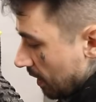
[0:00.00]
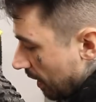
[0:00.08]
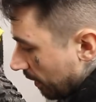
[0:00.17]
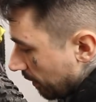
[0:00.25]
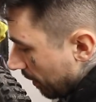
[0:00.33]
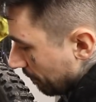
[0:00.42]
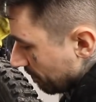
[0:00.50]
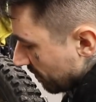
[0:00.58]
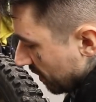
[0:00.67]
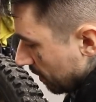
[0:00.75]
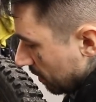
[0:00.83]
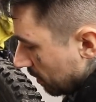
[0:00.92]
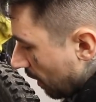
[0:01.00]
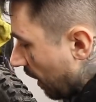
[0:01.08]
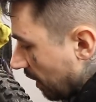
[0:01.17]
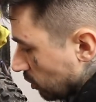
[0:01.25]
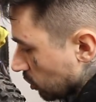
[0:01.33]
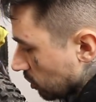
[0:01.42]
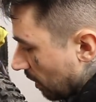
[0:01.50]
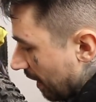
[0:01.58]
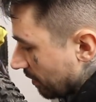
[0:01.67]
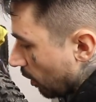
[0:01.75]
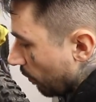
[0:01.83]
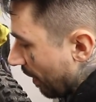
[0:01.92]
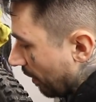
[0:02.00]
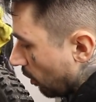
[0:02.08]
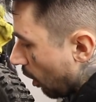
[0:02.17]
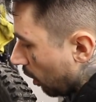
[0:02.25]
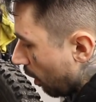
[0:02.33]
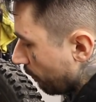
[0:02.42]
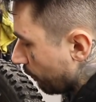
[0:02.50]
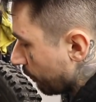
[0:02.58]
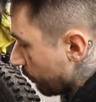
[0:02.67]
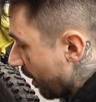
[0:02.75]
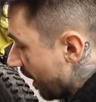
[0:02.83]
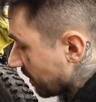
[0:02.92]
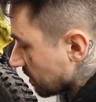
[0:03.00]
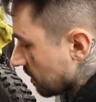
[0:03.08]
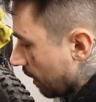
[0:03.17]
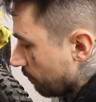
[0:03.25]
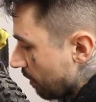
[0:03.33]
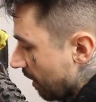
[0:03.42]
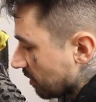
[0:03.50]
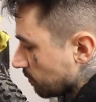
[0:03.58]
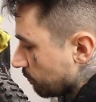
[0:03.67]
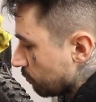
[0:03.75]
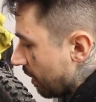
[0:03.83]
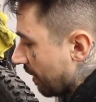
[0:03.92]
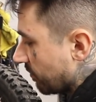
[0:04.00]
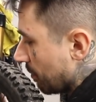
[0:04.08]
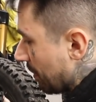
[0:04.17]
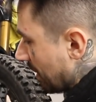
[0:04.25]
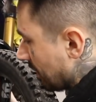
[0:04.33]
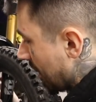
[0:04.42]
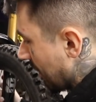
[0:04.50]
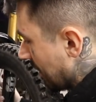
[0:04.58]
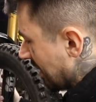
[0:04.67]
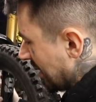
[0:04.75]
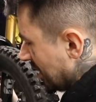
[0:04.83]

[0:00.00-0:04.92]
And yeah, I know that not a lot of other riders that I ride with ride them like that.